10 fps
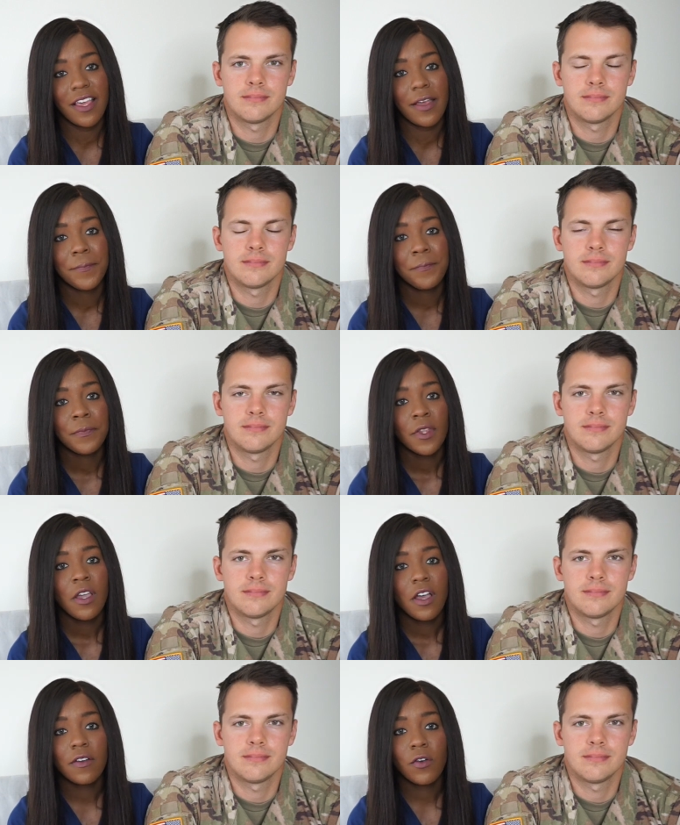Speaker 1: that.
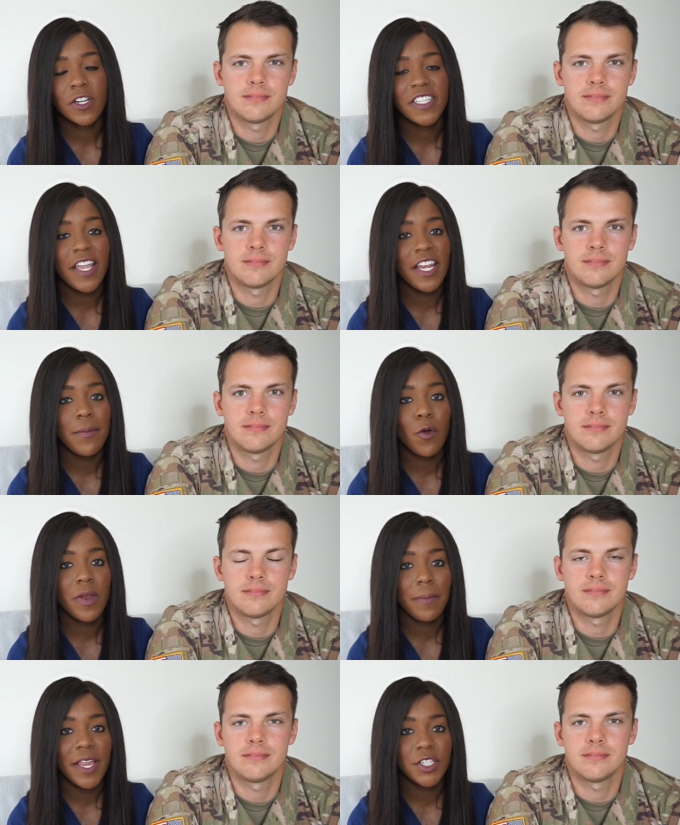Of course, at any
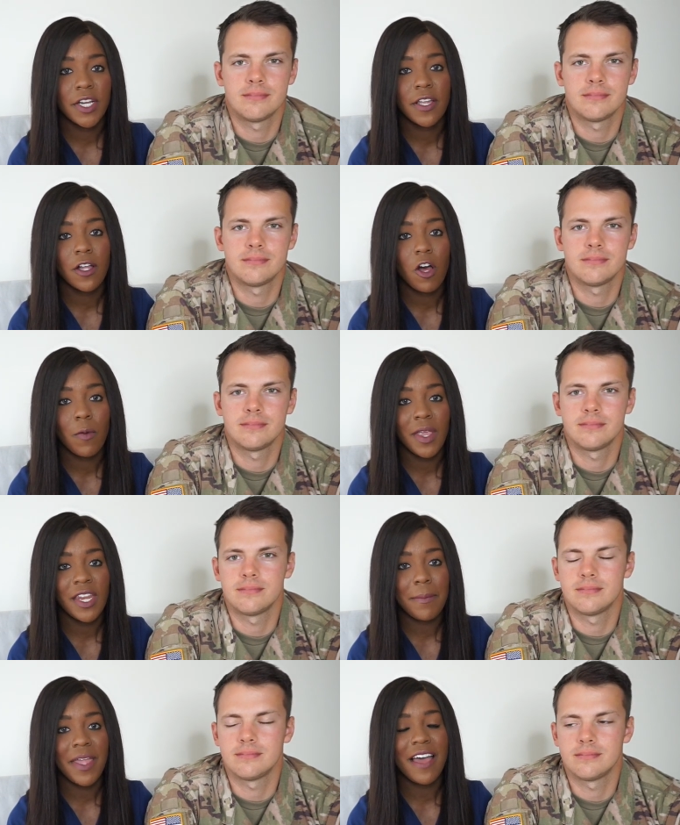moment a patient can call me
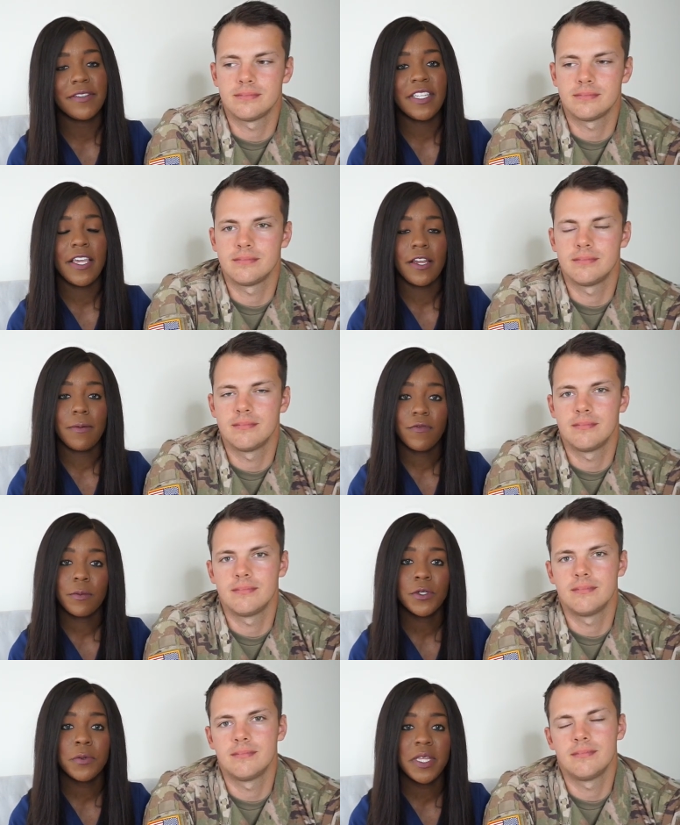and I may have to get up
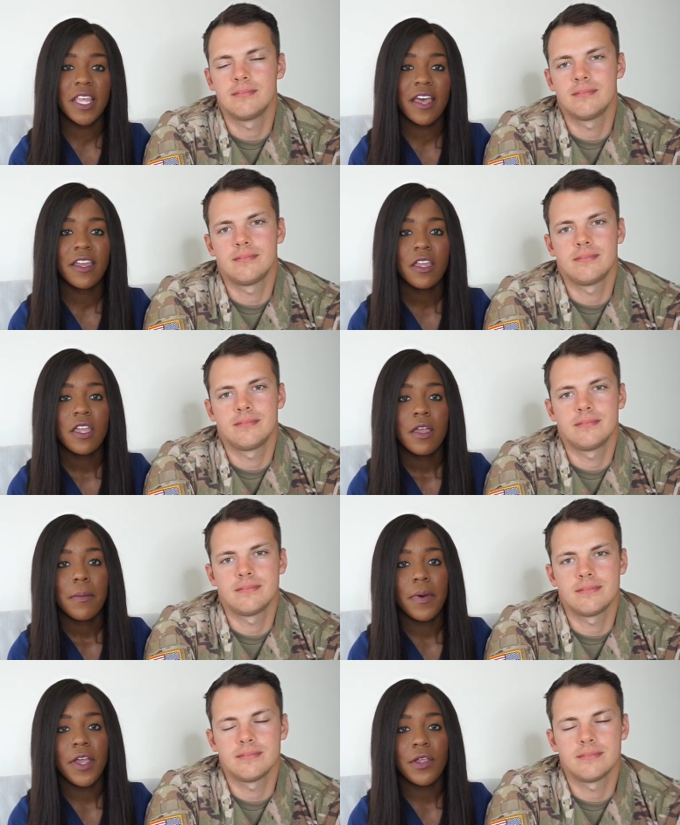from doing that,
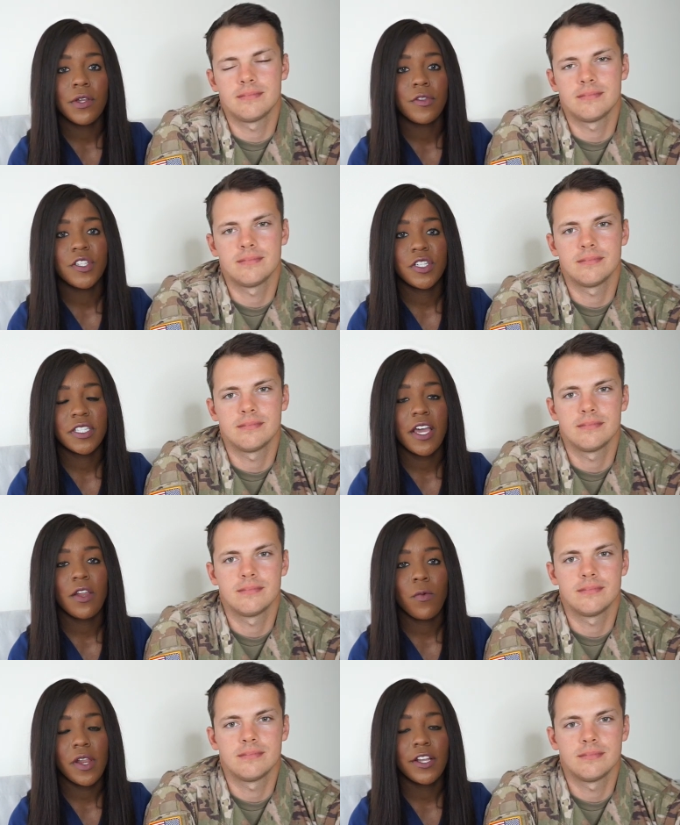but you know, that's just kind
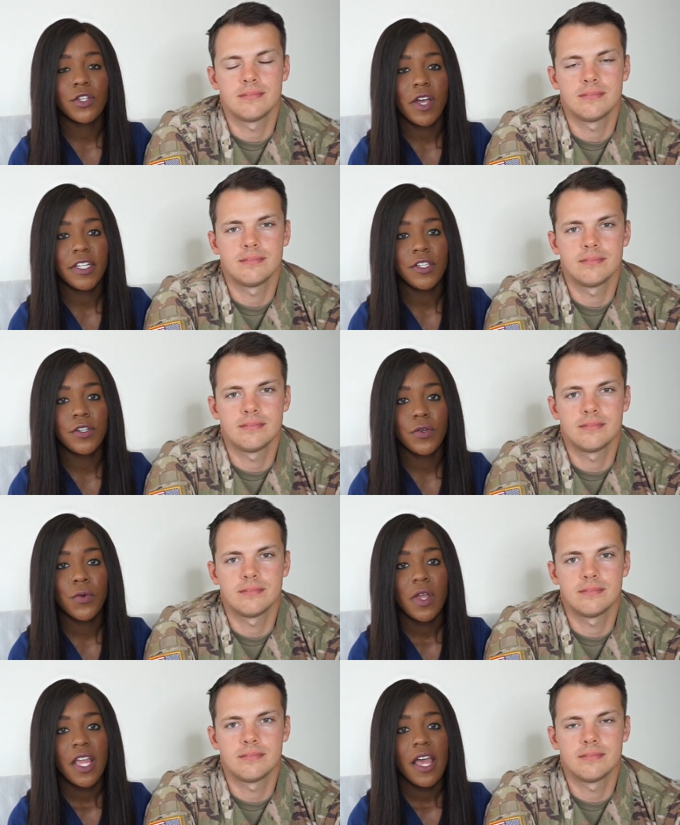of what I try to do.
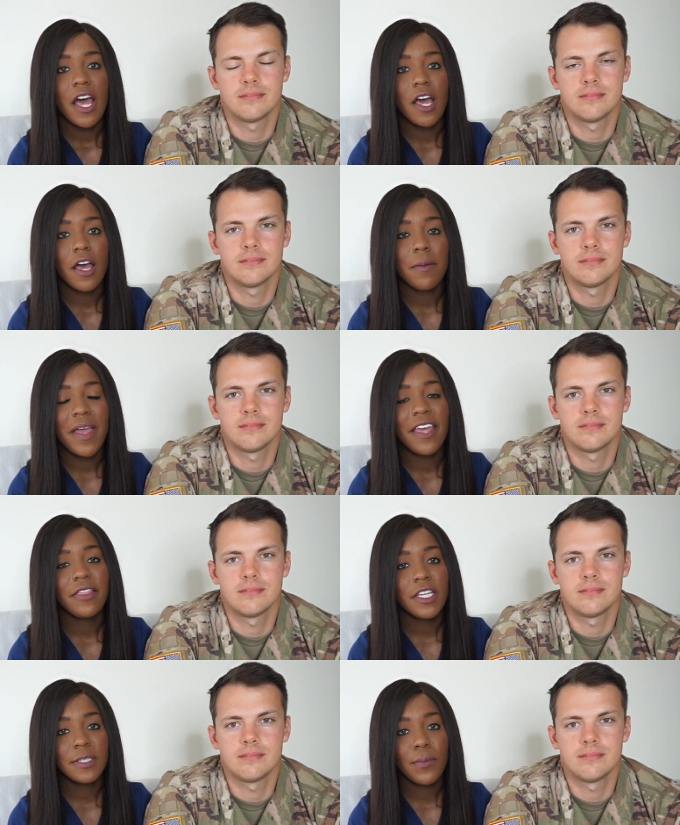
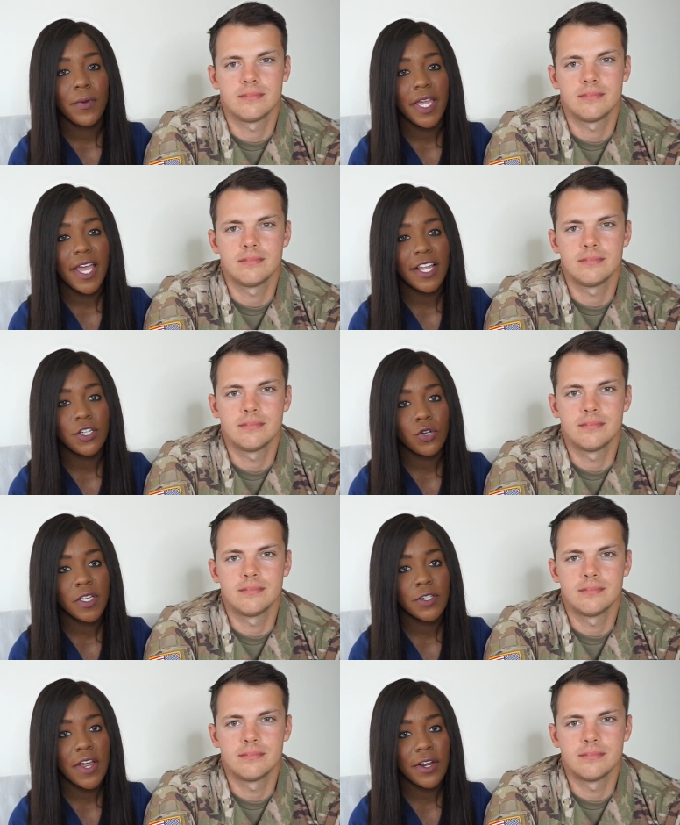At this point, I
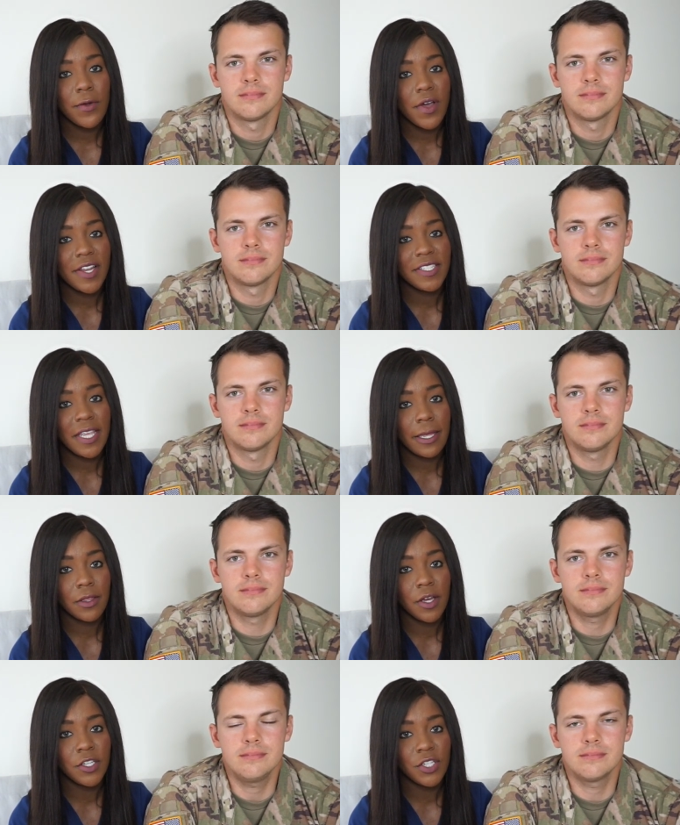generally try to go ahead and take
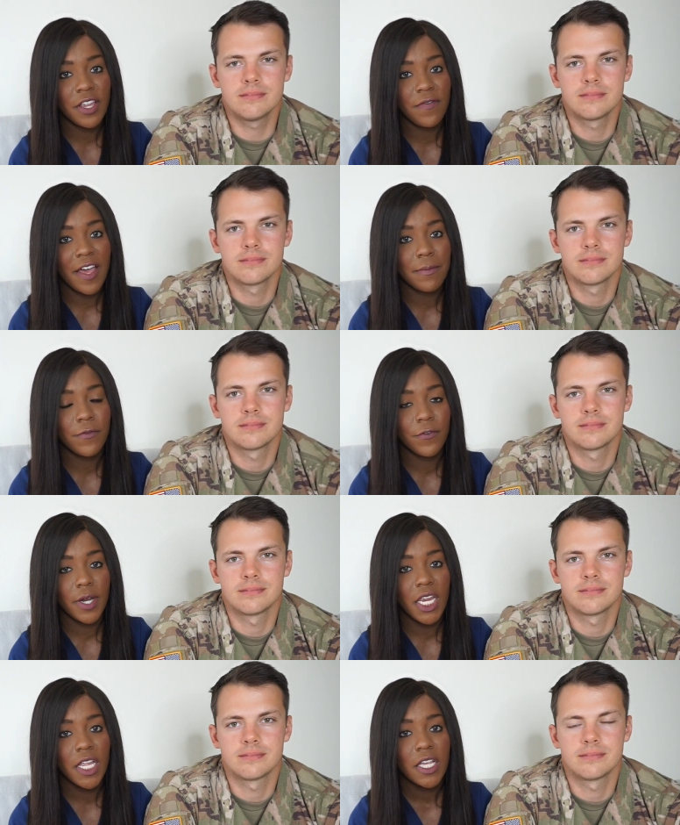lunch if I'm
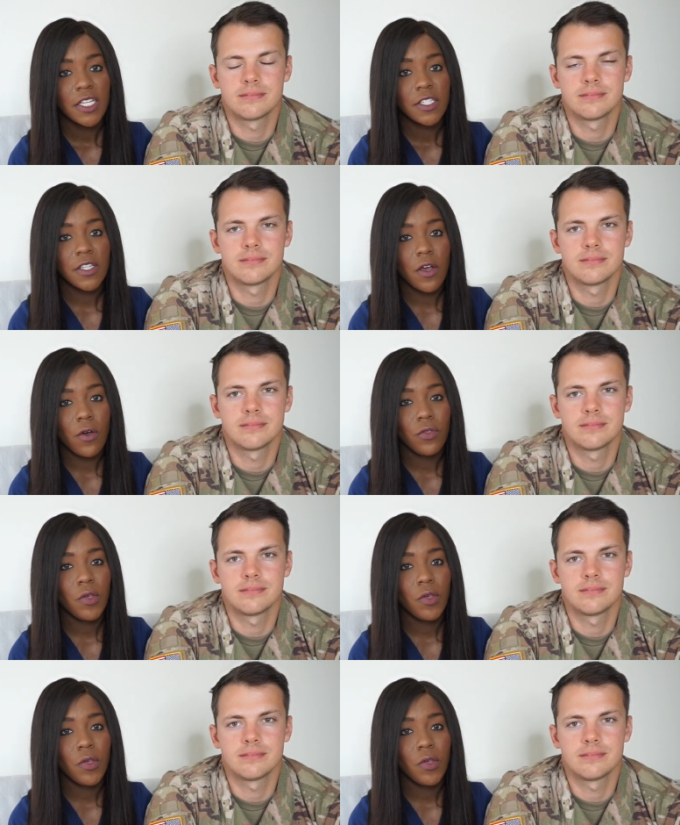free. So